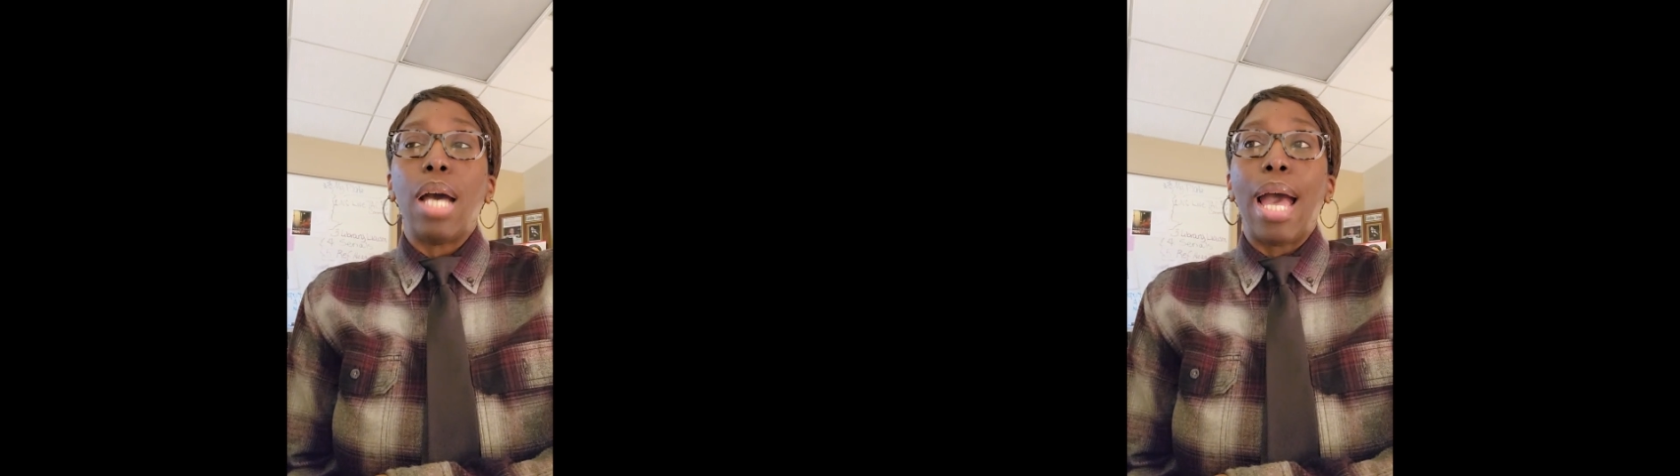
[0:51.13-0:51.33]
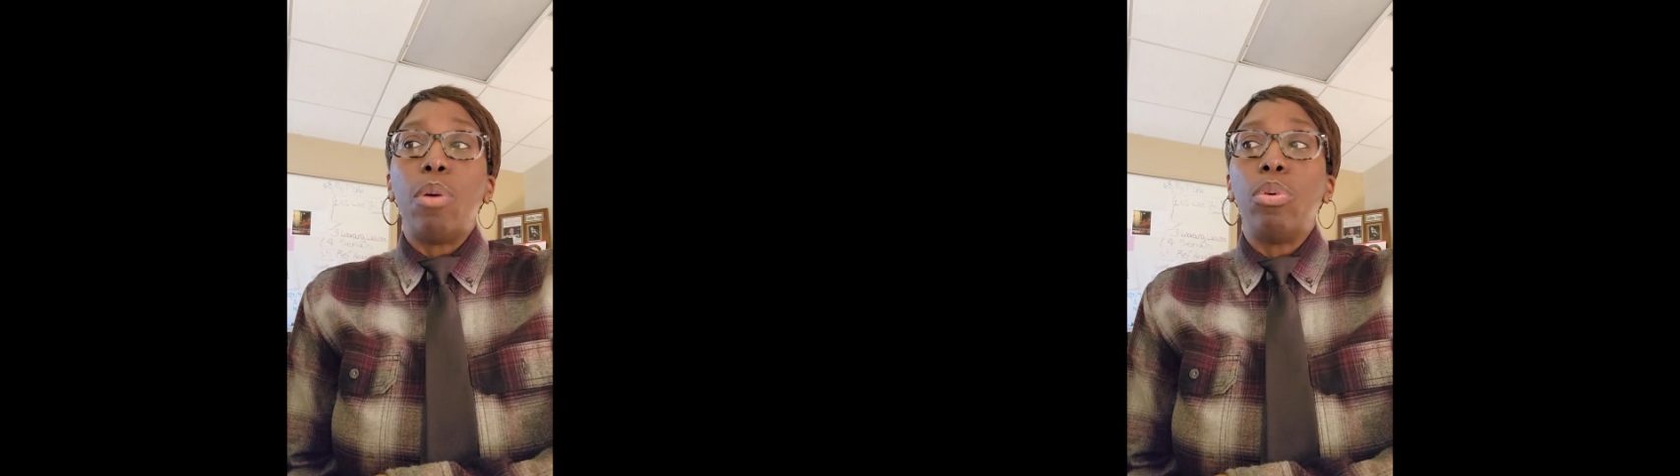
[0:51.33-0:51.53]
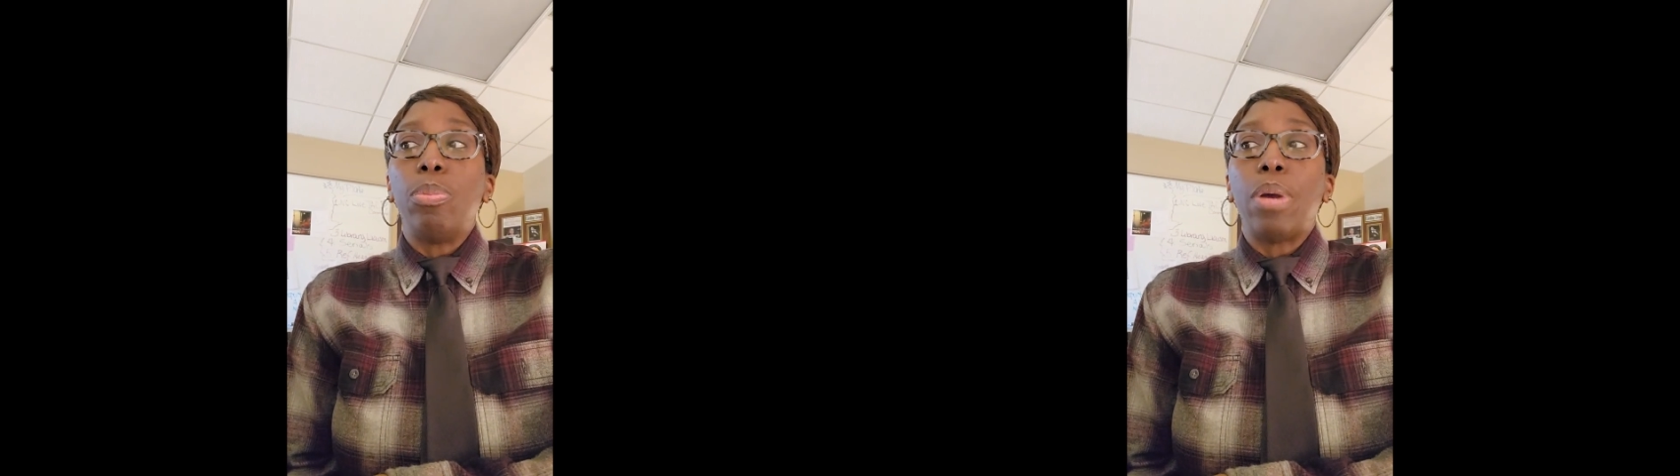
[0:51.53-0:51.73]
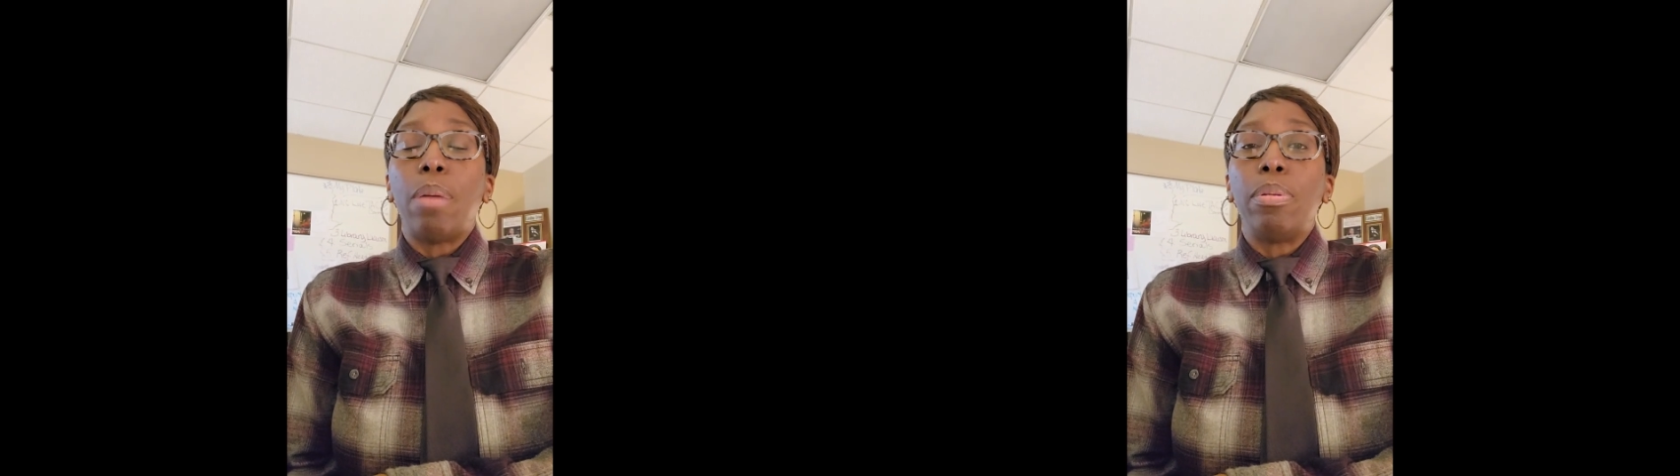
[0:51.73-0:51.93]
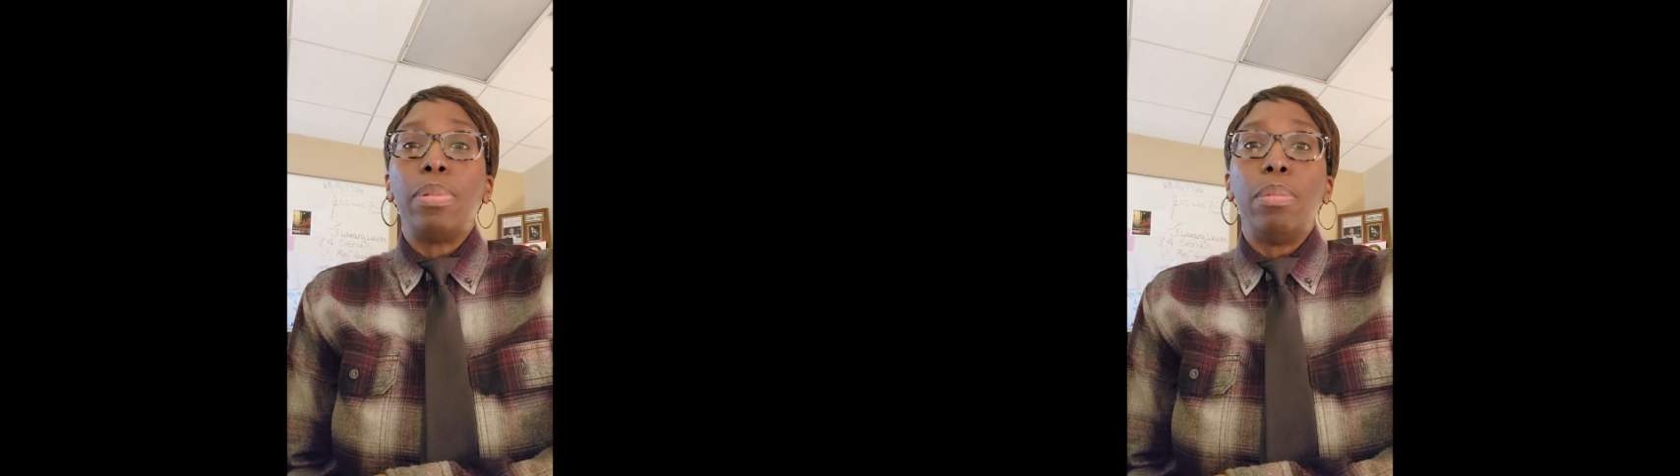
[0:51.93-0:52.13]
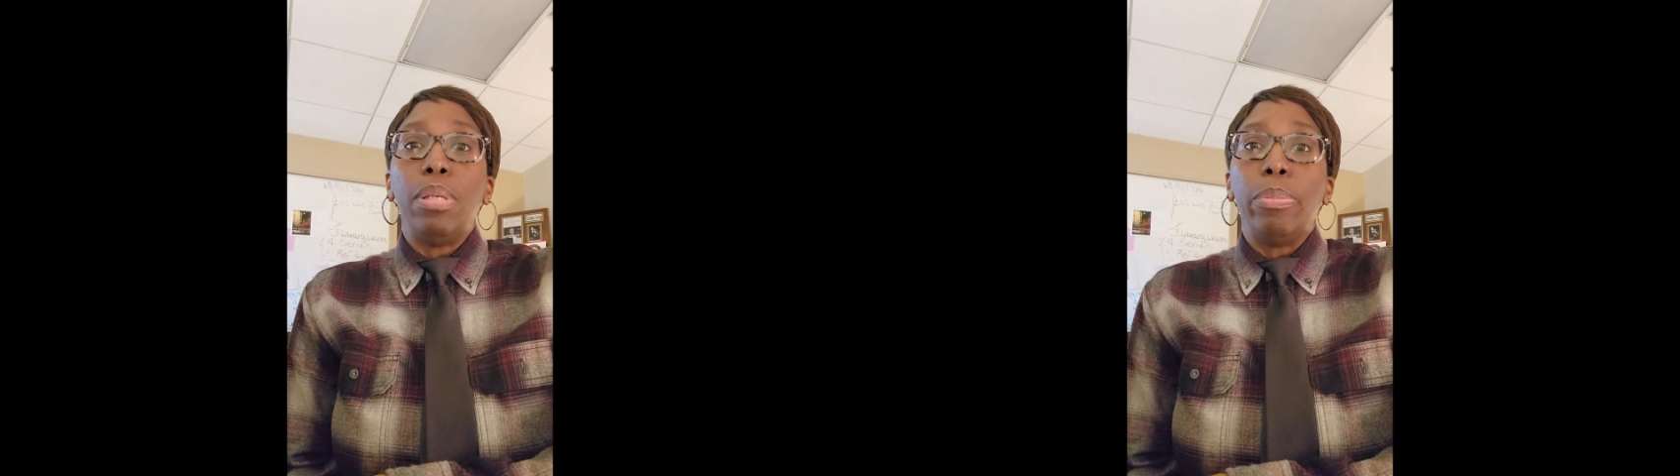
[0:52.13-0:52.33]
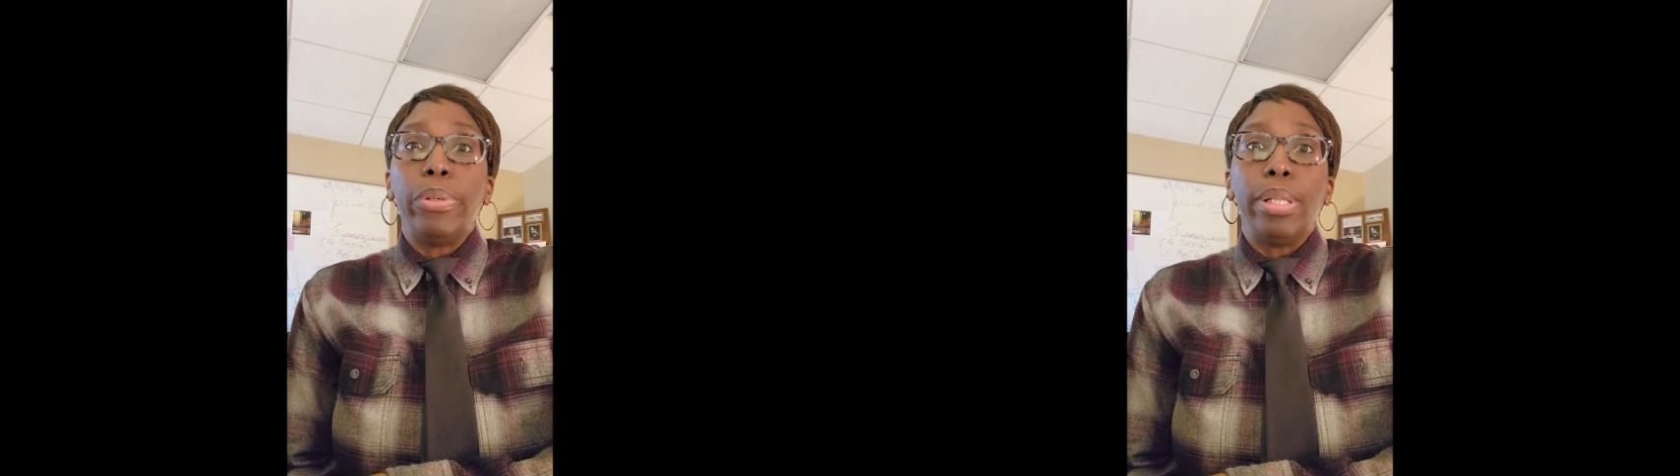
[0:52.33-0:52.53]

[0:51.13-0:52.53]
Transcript: I will probably be